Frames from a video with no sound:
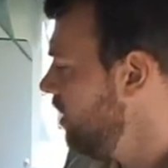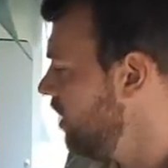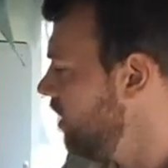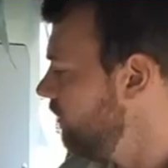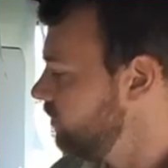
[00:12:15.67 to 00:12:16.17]

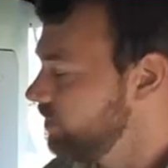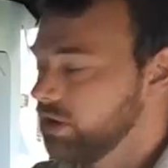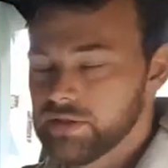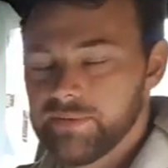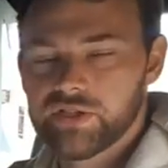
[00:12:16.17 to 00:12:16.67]
I've also
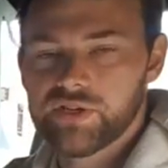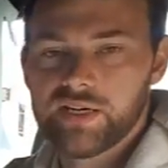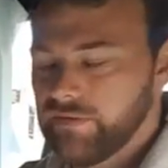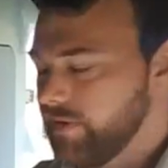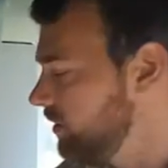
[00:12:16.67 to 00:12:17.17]
got some
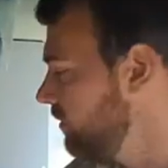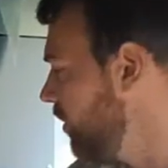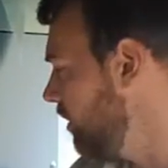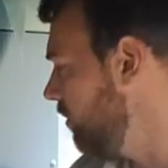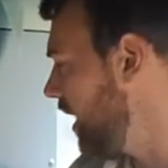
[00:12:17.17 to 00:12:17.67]
extractor fans I
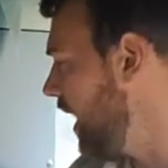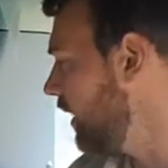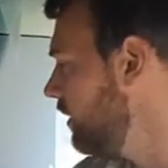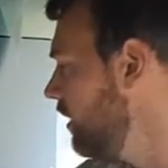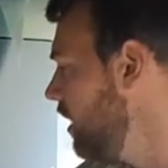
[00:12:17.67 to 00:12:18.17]
put in the back,